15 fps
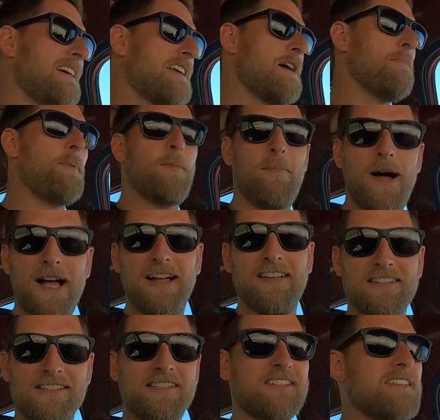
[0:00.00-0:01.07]
couple
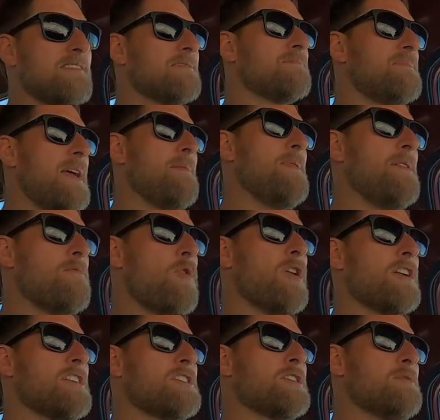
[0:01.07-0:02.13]
miles, maybe
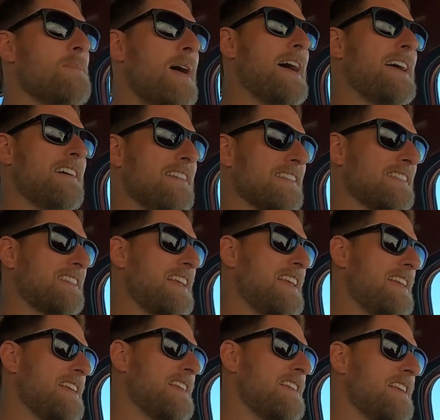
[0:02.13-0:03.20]
1 or 2 miles.
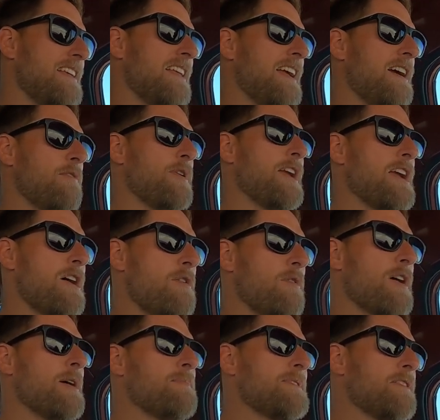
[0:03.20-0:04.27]
There we go,
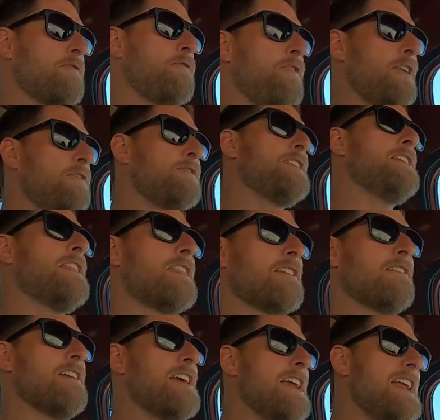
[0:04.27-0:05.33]
we're up to
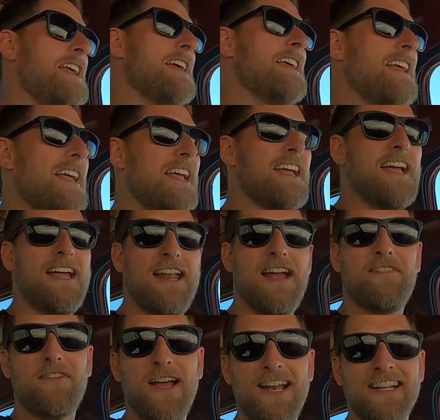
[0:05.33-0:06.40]
53, and
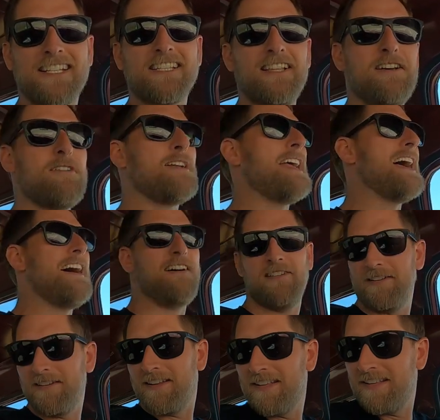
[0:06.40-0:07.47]
I've gotta slow
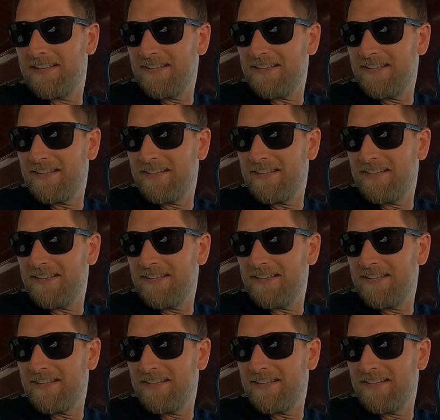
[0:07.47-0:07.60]
down.